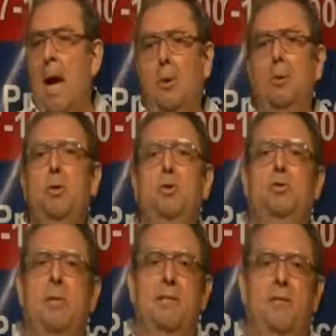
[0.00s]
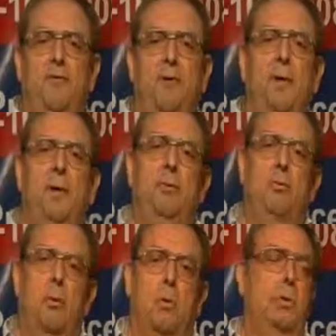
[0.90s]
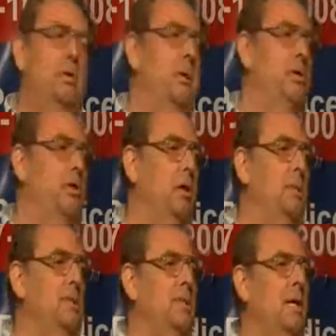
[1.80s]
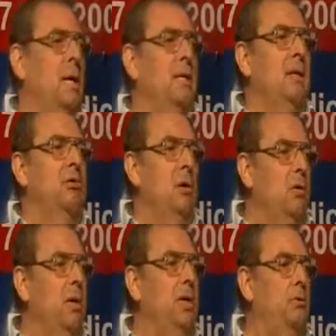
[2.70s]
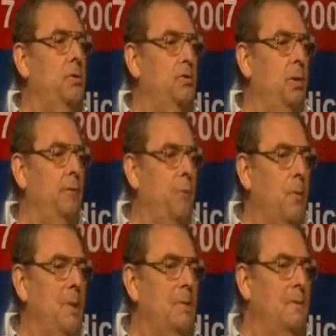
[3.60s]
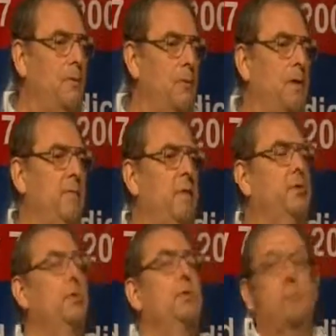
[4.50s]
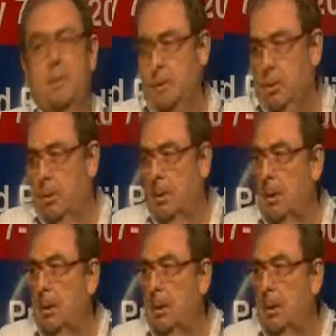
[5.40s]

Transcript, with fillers: how do you transfer to ordinary Germans that you are going to solve once and forever the Jewish question?